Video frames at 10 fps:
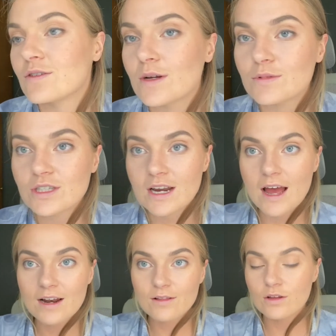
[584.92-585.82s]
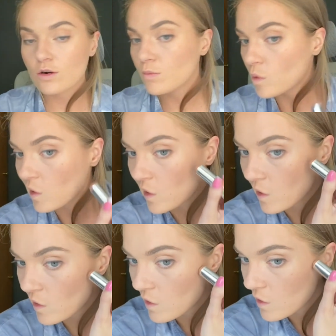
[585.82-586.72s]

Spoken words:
So I'm just gonna add a little more,